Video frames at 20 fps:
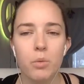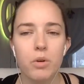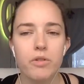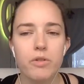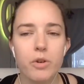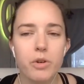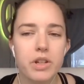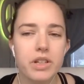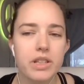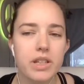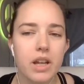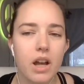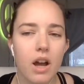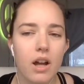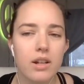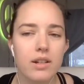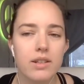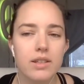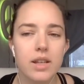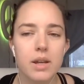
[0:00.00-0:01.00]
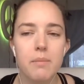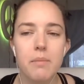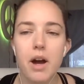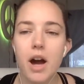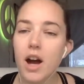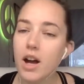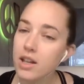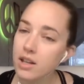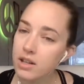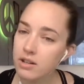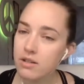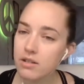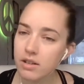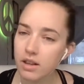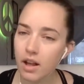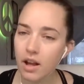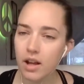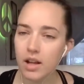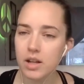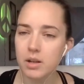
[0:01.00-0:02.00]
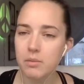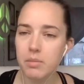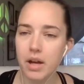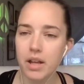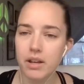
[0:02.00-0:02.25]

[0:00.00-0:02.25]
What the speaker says: we're focusing on some underlying